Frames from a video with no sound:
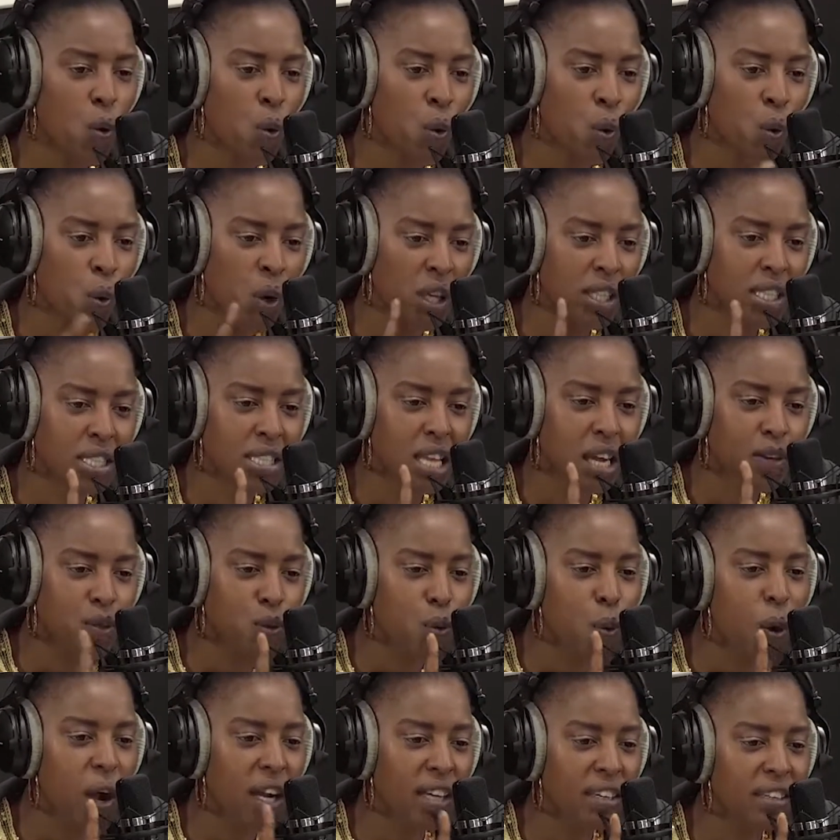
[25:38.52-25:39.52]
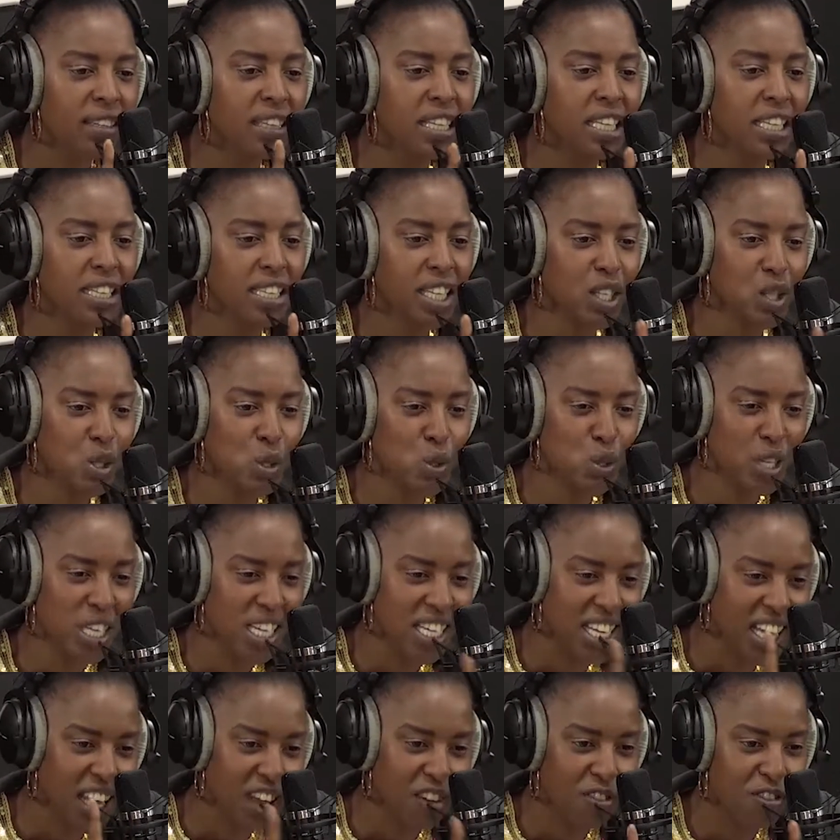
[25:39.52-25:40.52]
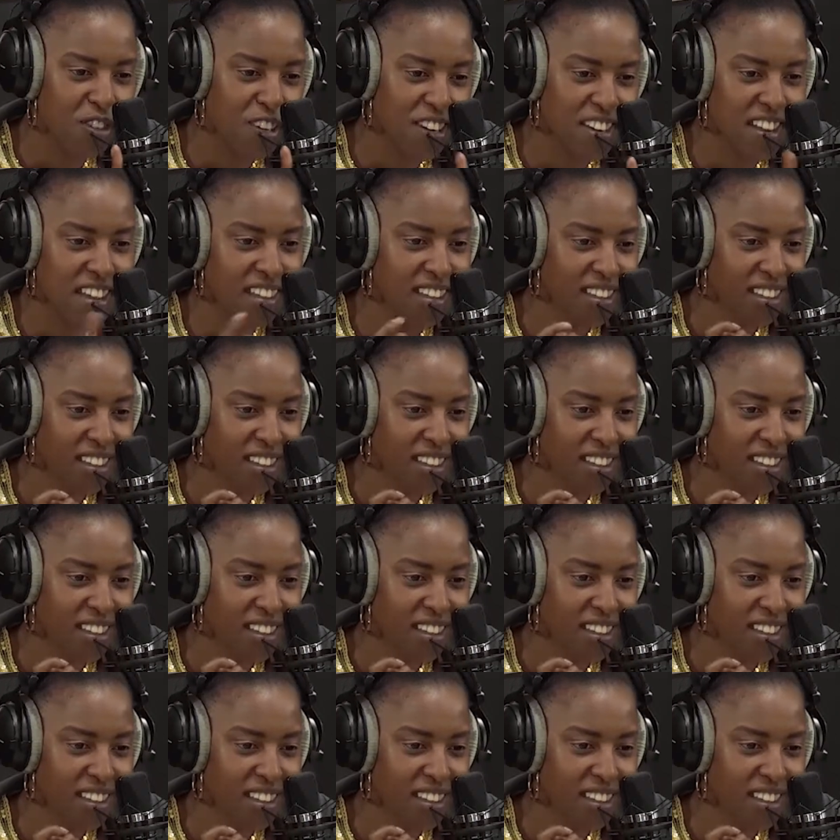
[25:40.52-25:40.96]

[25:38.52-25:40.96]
what's that one thing that you need every day?